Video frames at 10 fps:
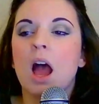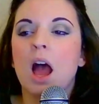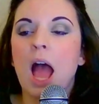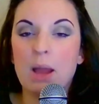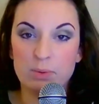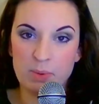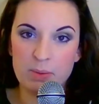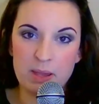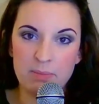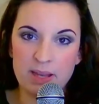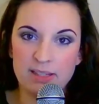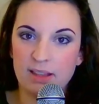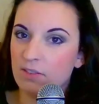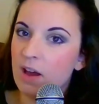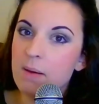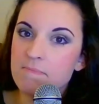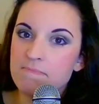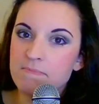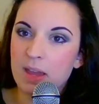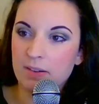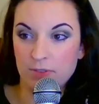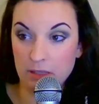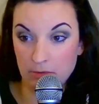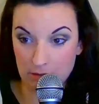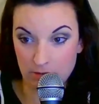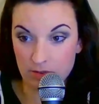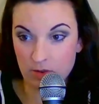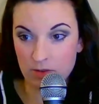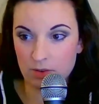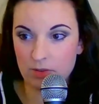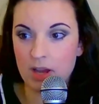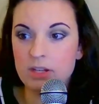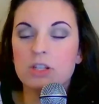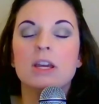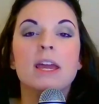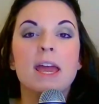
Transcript: I would be beating myself up and feeling rush.